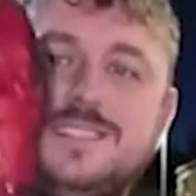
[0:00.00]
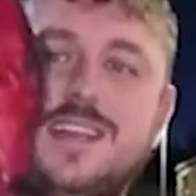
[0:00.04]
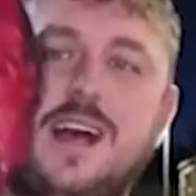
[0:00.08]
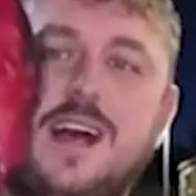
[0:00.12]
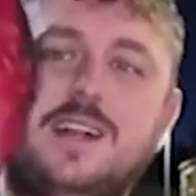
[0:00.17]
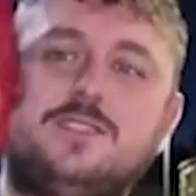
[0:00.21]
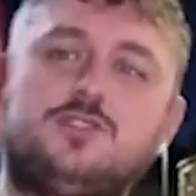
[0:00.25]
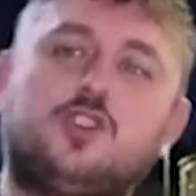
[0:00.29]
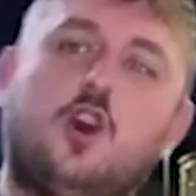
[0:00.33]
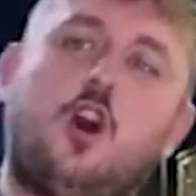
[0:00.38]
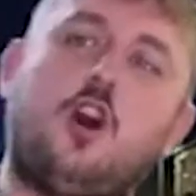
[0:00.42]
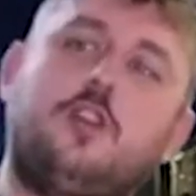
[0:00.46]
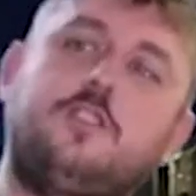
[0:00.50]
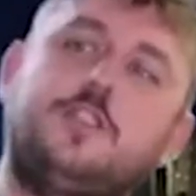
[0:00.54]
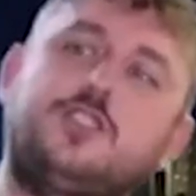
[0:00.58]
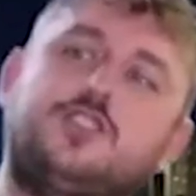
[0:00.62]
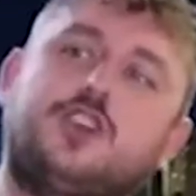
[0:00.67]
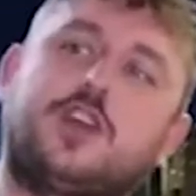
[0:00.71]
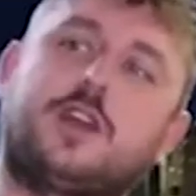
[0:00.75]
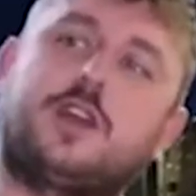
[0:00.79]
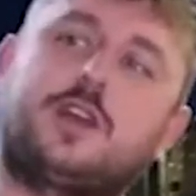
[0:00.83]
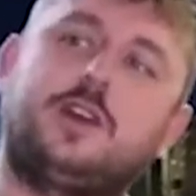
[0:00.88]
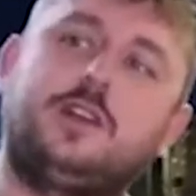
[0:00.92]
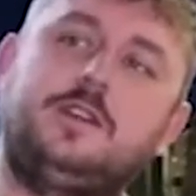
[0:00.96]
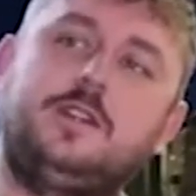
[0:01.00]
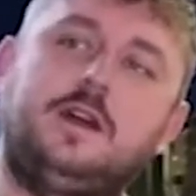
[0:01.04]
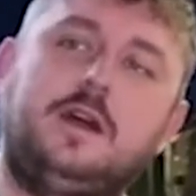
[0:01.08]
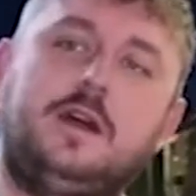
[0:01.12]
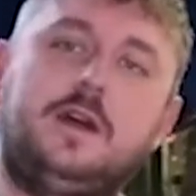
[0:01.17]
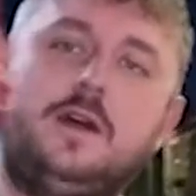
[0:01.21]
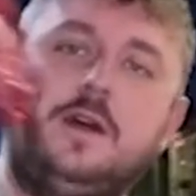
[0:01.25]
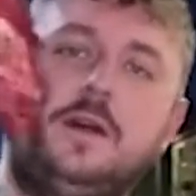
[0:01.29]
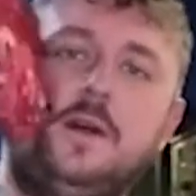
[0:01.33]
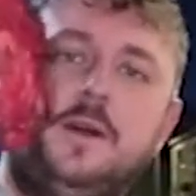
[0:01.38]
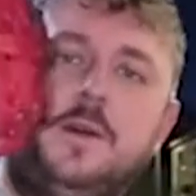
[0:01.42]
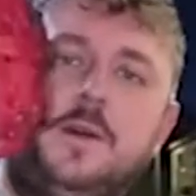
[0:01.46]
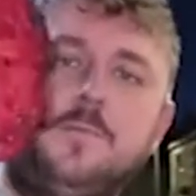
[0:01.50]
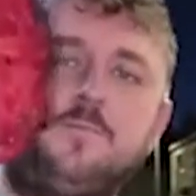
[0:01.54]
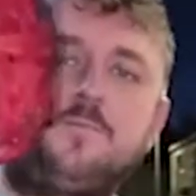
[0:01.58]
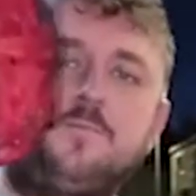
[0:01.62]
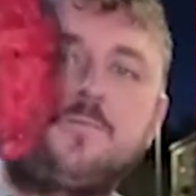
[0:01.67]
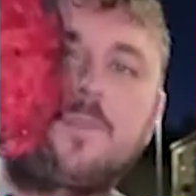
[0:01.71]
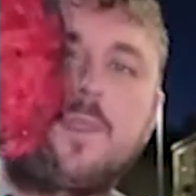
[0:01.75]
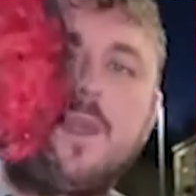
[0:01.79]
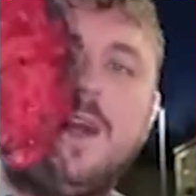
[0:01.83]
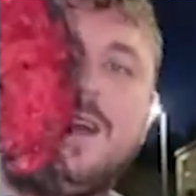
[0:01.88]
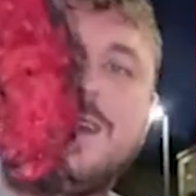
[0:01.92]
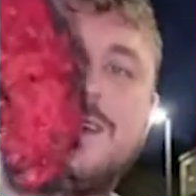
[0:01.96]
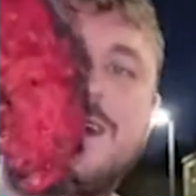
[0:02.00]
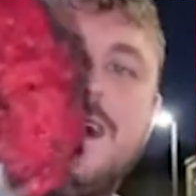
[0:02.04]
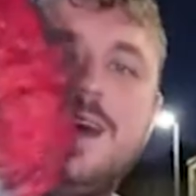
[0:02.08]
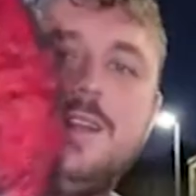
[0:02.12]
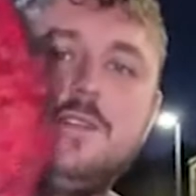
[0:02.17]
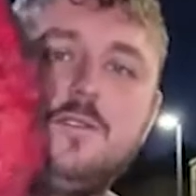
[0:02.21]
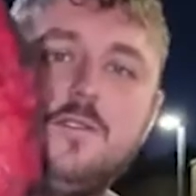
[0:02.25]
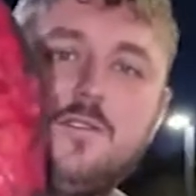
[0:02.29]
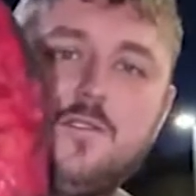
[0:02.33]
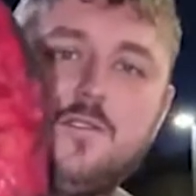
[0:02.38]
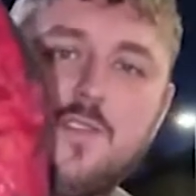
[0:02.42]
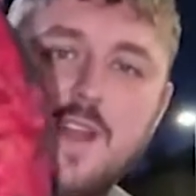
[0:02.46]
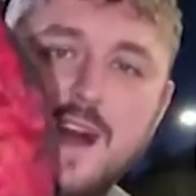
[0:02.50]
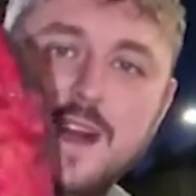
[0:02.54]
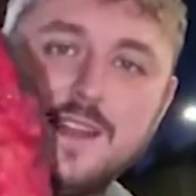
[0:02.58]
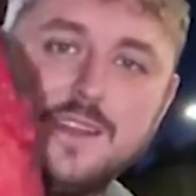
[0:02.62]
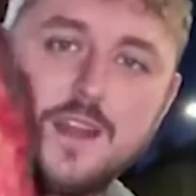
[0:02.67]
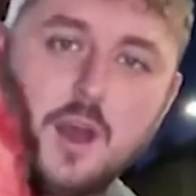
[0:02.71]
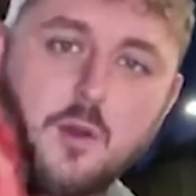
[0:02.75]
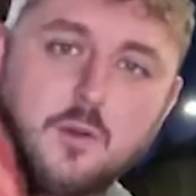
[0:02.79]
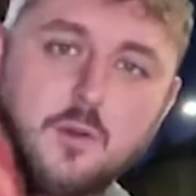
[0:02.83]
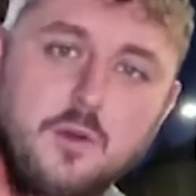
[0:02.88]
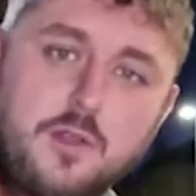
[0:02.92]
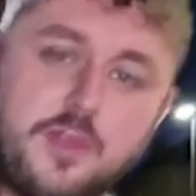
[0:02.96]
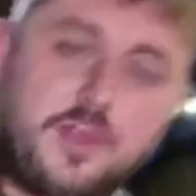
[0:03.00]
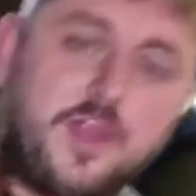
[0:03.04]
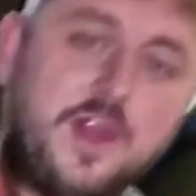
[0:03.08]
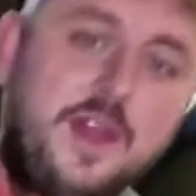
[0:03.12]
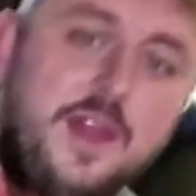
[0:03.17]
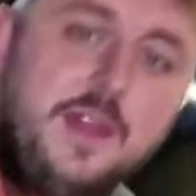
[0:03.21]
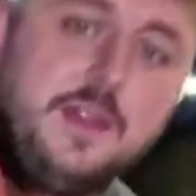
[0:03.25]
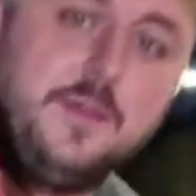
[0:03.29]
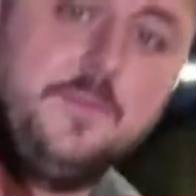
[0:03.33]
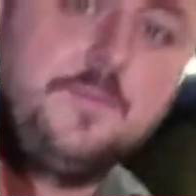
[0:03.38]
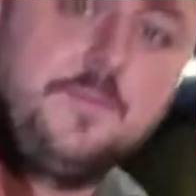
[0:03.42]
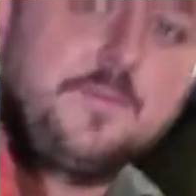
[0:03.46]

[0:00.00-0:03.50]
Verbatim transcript: Tandoori chicken. Again, flattened out thin.